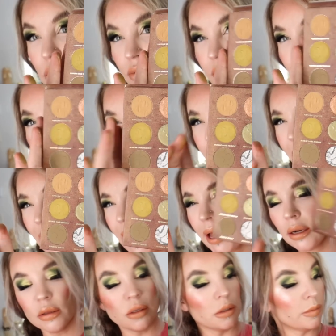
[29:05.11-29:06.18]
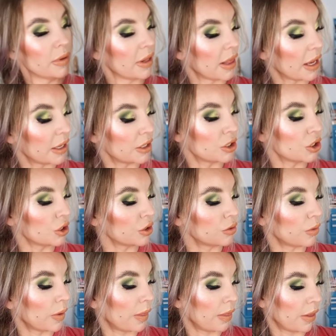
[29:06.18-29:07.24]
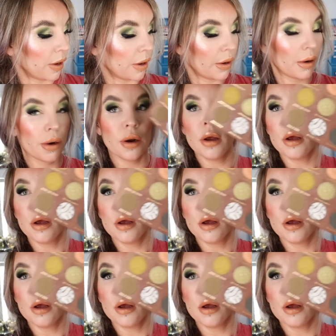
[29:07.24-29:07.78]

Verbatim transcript: over a little bit. I had a little bit of that issue with their